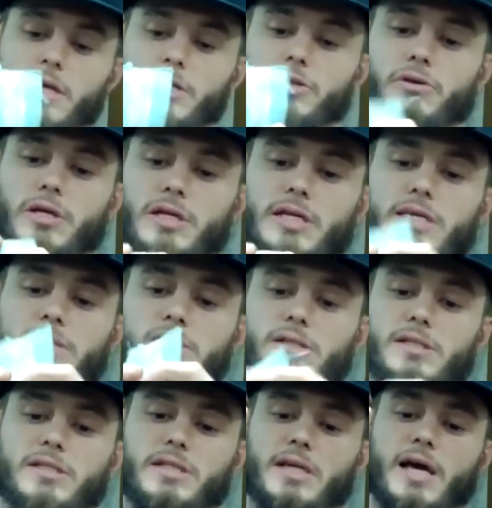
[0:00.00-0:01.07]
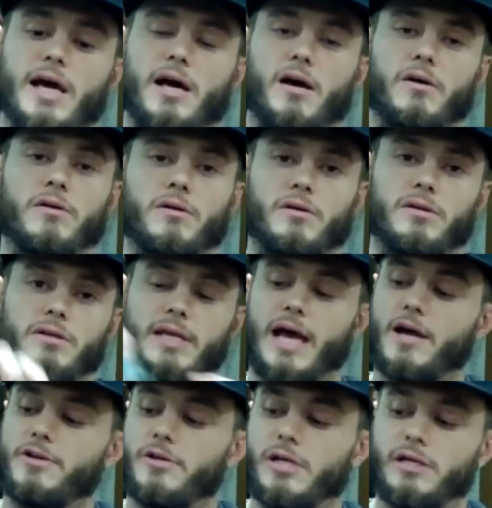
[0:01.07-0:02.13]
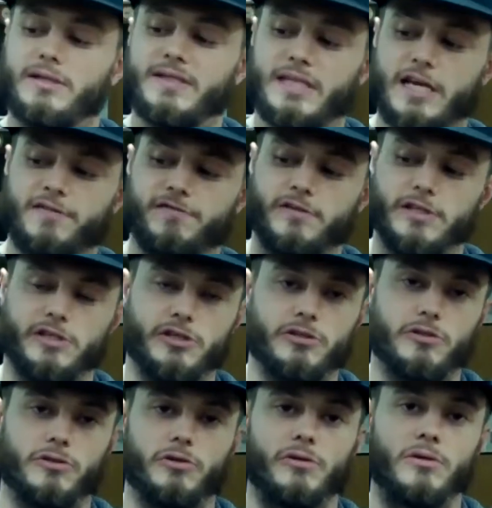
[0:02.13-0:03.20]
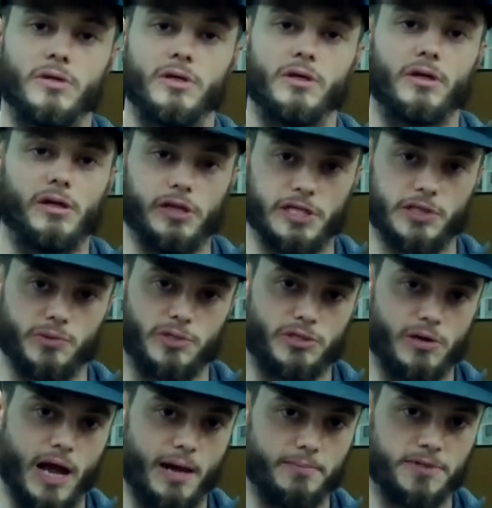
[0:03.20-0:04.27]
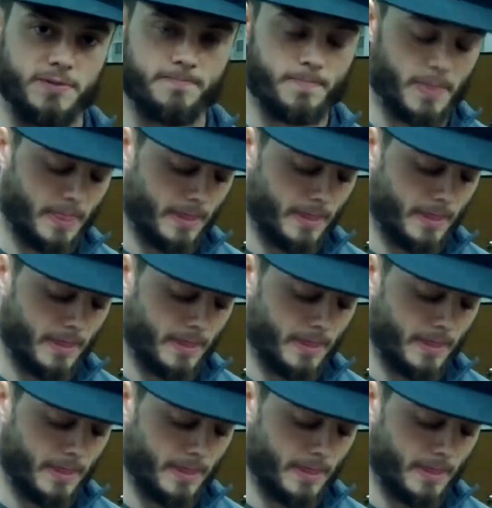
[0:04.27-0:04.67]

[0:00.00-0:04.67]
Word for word: and you can easily see how now you can safely do cleans with straps.